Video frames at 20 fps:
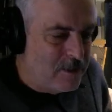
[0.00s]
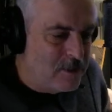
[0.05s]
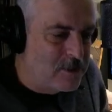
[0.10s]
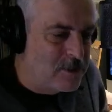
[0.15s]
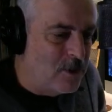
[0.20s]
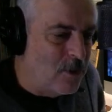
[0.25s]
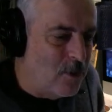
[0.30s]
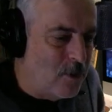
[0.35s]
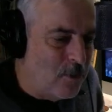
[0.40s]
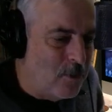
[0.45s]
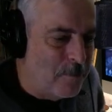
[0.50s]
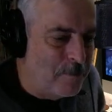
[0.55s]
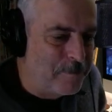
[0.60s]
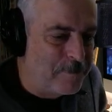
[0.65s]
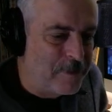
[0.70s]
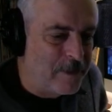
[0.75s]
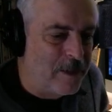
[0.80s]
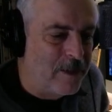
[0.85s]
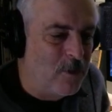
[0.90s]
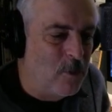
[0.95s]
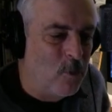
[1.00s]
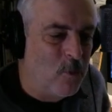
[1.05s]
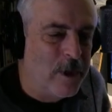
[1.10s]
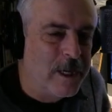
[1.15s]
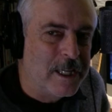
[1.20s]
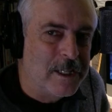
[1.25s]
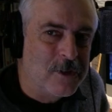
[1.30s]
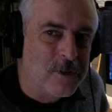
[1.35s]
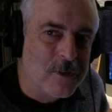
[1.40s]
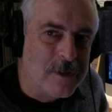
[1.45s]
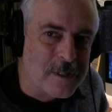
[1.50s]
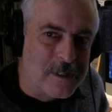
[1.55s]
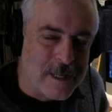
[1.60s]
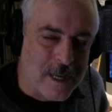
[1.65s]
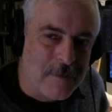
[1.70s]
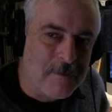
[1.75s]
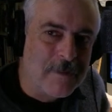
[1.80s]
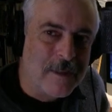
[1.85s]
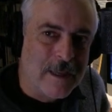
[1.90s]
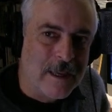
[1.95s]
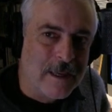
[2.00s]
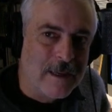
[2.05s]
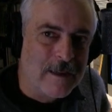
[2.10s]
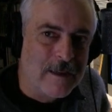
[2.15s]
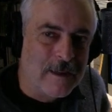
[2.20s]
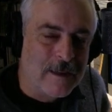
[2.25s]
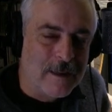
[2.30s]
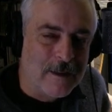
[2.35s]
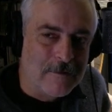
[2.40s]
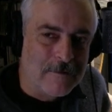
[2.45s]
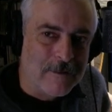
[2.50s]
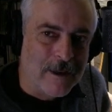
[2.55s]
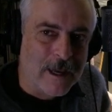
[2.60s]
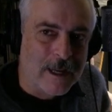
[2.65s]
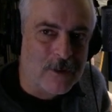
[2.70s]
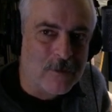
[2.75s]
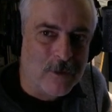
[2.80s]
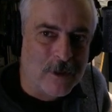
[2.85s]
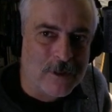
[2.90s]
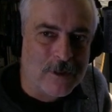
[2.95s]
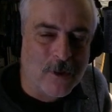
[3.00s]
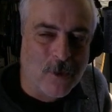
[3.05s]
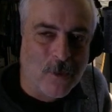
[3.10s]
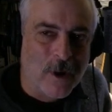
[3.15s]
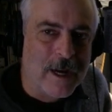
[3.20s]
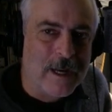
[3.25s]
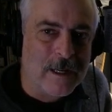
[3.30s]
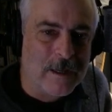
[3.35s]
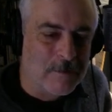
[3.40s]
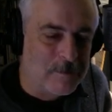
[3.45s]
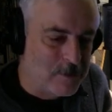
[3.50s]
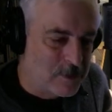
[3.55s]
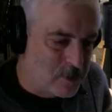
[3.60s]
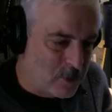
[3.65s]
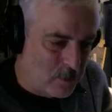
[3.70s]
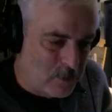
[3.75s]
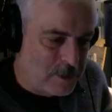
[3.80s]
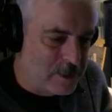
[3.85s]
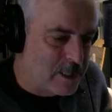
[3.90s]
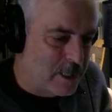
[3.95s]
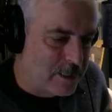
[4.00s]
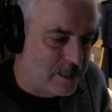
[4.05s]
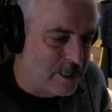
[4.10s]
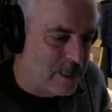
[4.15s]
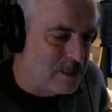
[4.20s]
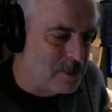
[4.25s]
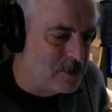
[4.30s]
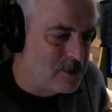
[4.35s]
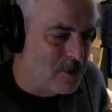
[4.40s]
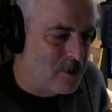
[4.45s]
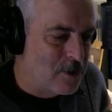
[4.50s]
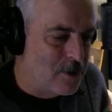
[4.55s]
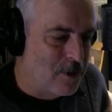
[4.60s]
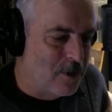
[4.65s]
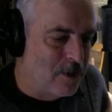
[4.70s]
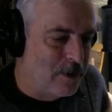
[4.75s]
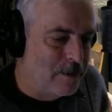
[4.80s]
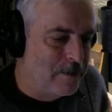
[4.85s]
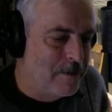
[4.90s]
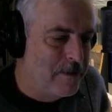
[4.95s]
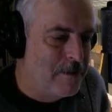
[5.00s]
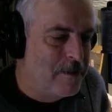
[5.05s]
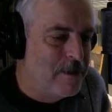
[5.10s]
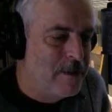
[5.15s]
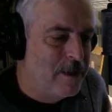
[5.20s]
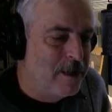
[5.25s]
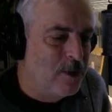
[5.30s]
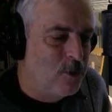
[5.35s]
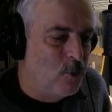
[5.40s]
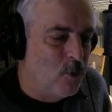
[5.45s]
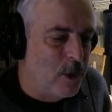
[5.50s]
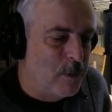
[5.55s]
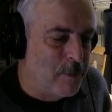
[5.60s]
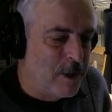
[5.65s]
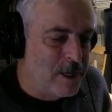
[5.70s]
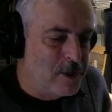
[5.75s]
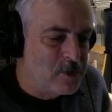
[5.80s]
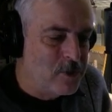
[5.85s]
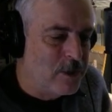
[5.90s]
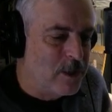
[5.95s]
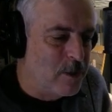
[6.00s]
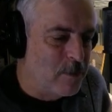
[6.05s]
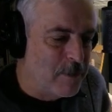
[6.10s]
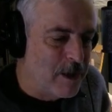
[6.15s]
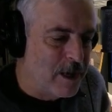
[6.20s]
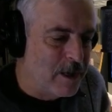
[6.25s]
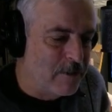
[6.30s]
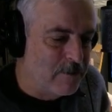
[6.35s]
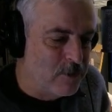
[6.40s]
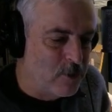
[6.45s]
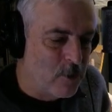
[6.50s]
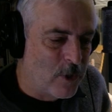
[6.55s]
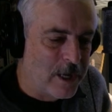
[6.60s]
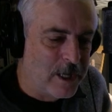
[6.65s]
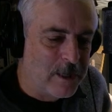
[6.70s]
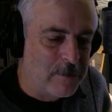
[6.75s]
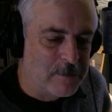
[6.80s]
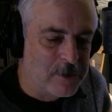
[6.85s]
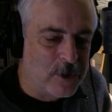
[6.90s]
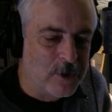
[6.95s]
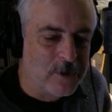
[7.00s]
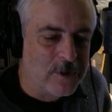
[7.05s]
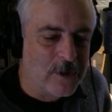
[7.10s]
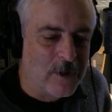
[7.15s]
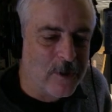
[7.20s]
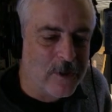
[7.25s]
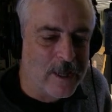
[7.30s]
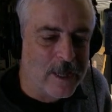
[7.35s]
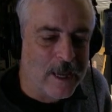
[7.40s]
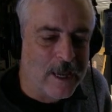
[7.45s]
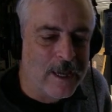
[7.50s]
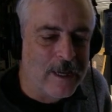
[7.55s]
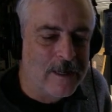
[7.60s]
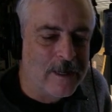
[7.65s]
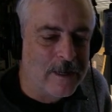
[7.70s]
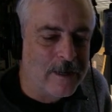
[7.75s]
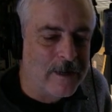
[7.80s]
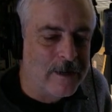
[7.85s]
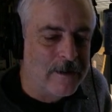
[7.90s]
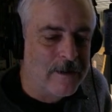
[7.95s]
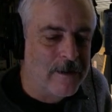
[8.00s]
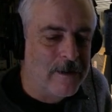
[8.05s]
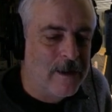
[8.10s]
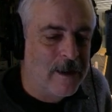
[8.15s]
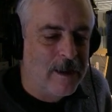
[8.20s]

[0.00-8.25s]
So we can do the same thing, in fact, with uranium. So we take that zircon, we measure the amount of uranium-238 in it.